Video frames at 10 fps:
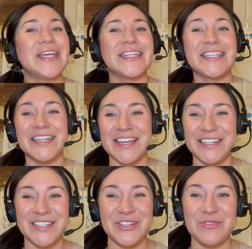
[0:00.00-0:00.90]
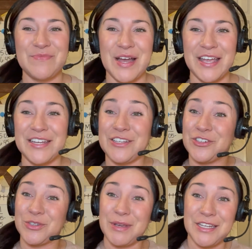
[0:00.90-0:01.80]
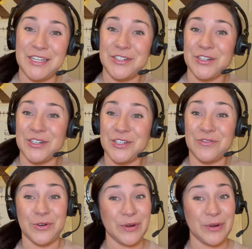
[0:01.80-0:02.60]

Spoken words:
It is connected to my Teachers Pay Teachers for